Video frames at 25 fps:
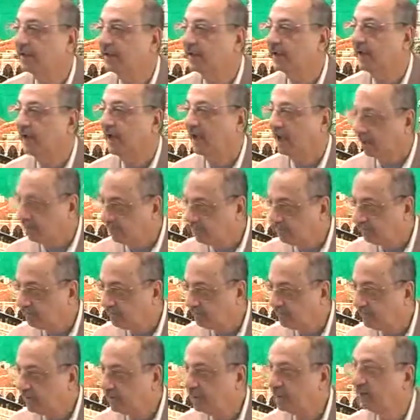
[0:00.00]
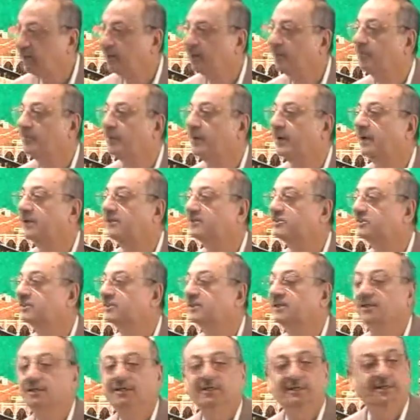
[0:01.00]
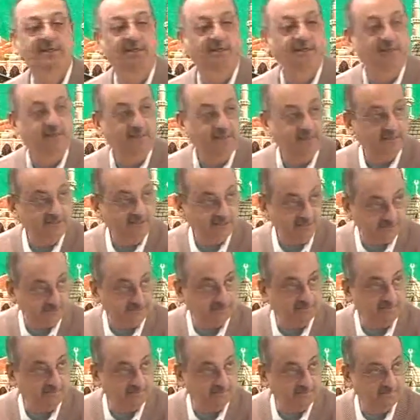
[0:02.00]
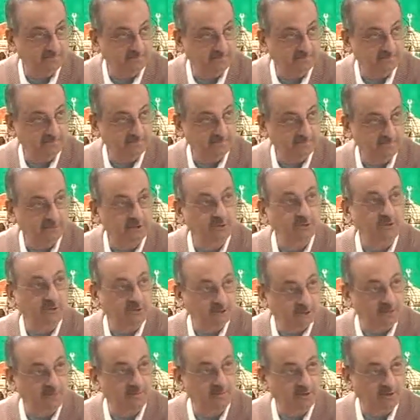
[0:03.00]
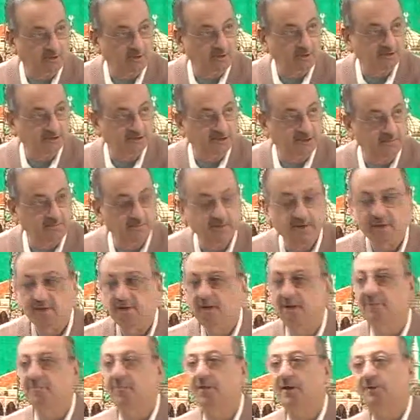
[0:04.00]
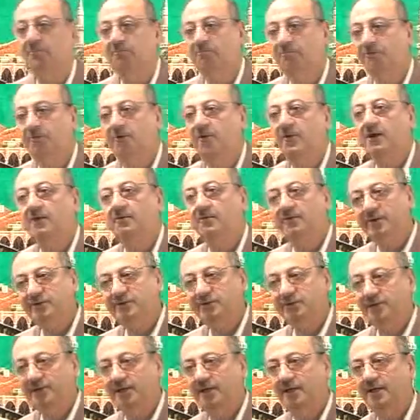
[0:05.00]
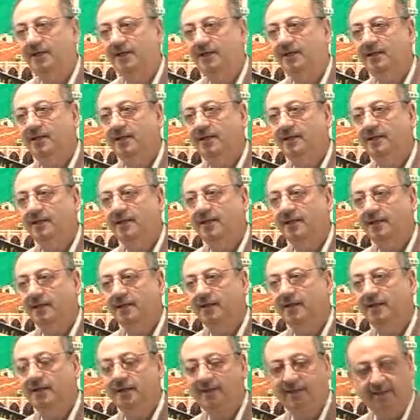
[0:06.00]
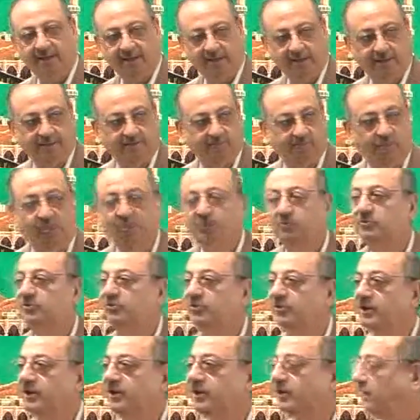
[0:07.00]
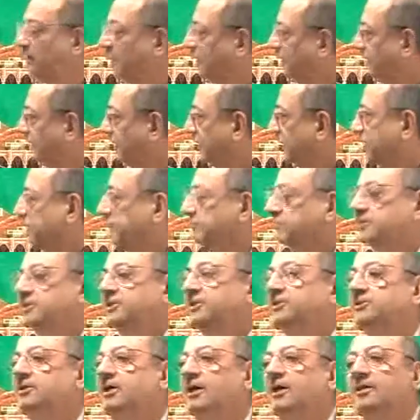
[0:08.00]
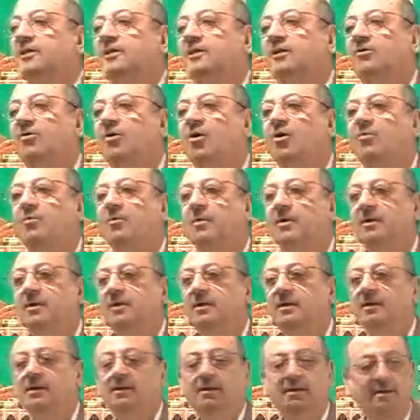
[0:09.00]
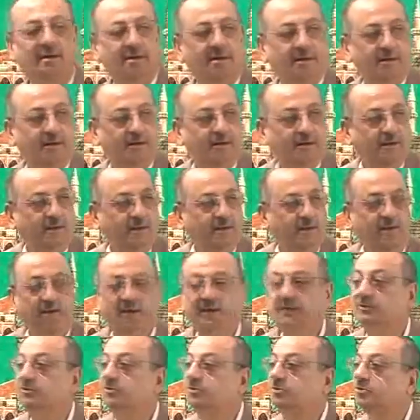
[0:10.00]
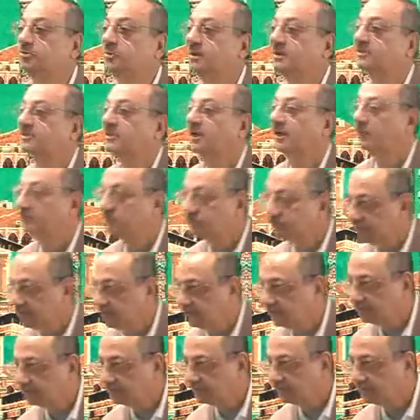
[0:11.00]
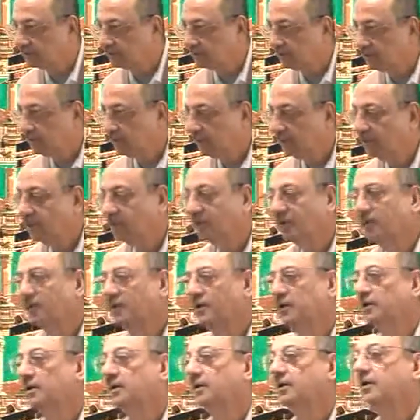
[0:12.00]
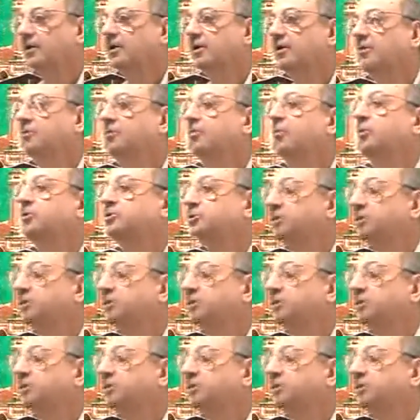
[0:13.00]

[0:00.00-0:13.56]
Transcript: harf plus ism. You will come across them. But for our study, in book 3, these are the common instruments of shart, most